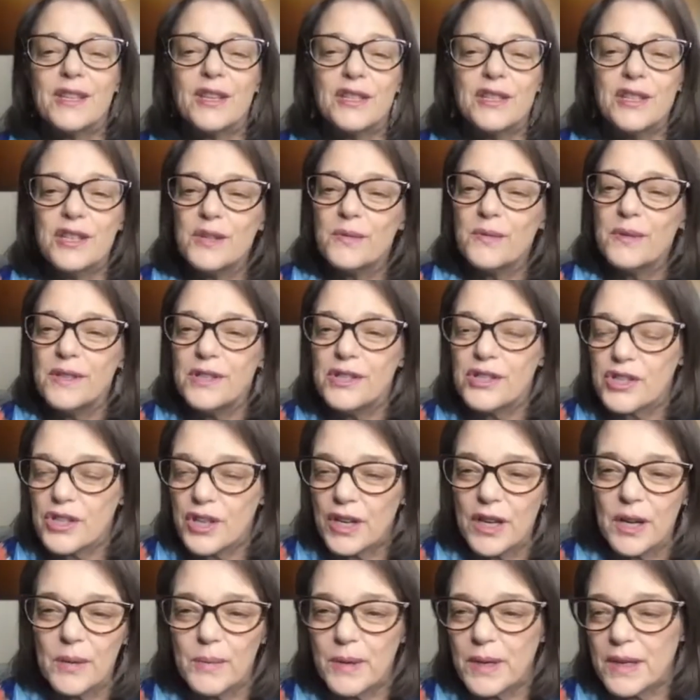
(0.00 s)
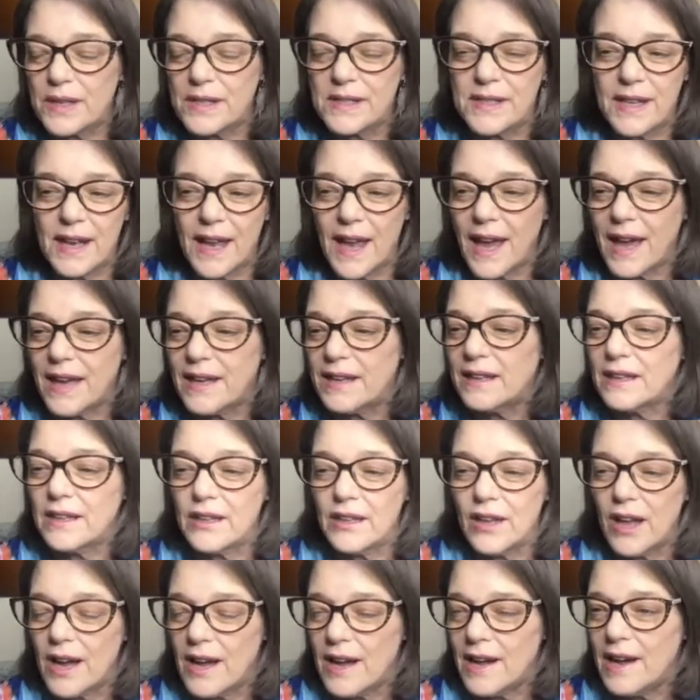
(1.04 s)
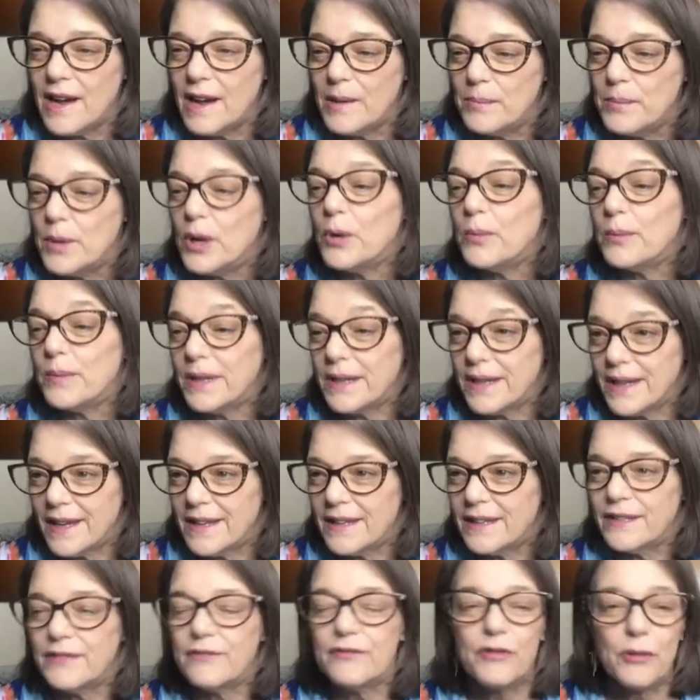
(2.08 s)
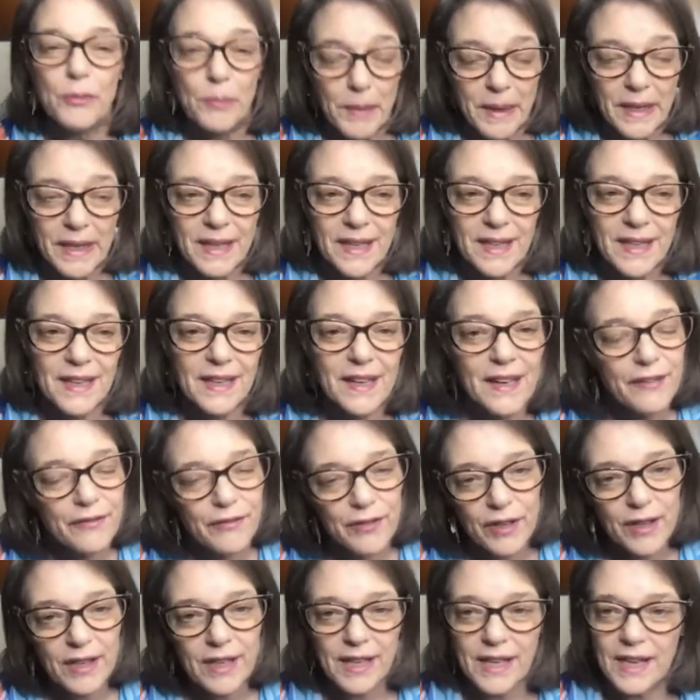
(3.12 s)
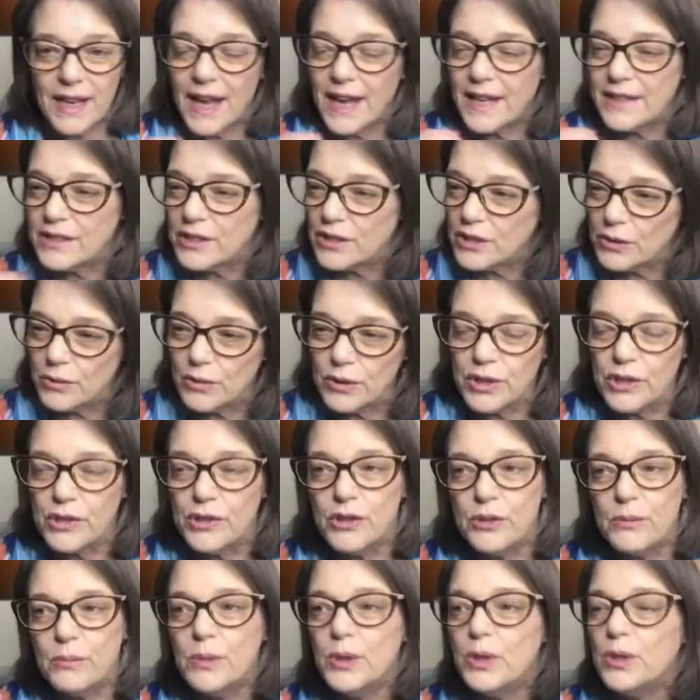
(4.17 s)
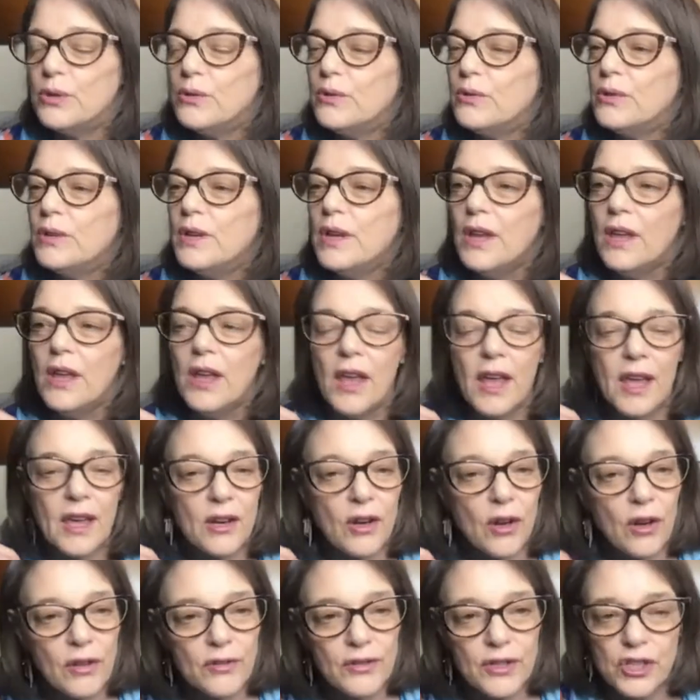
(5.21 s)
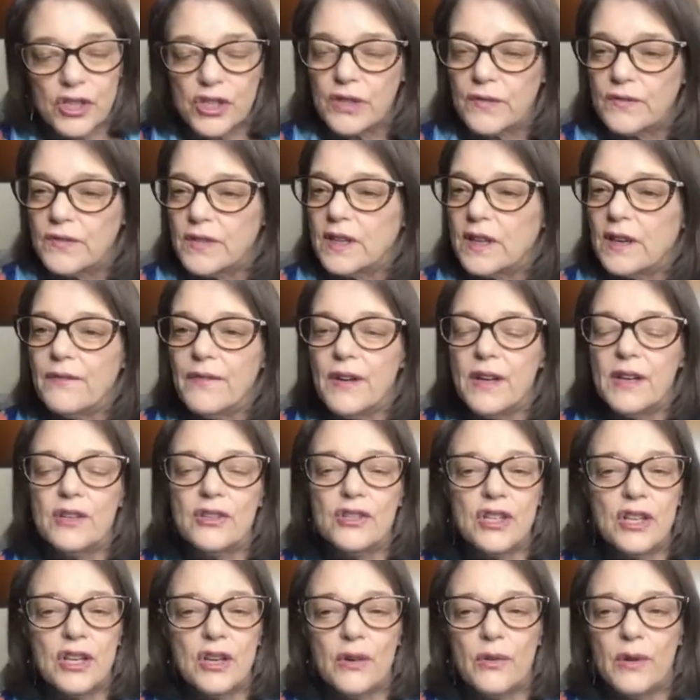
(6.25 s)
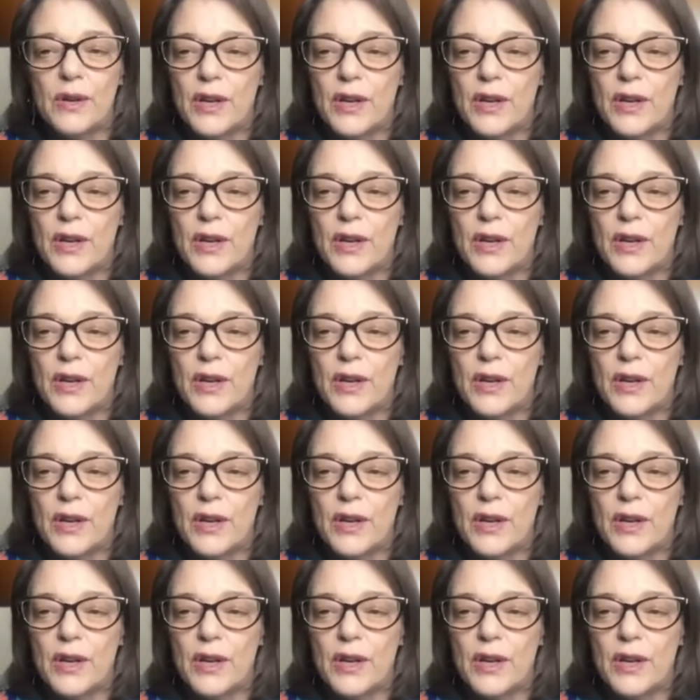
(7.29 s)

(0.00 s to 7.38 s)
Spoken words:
I just wanted to share because it had a little aha moment in it for me, and I feel like it had to do with the new moon and all this shifting of energy going